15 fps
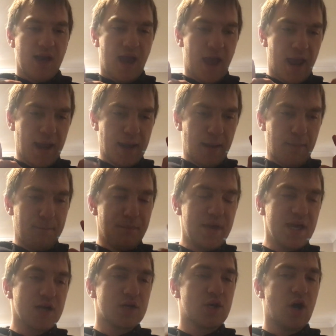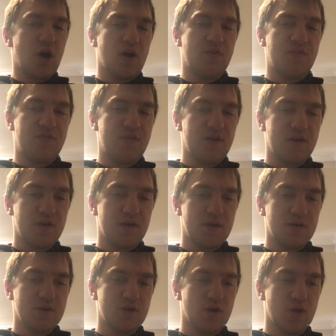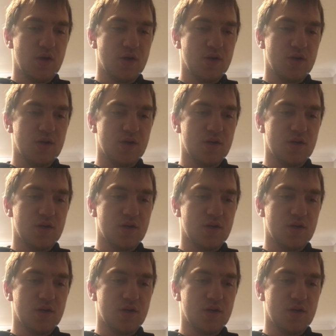And Mia Goth, you know,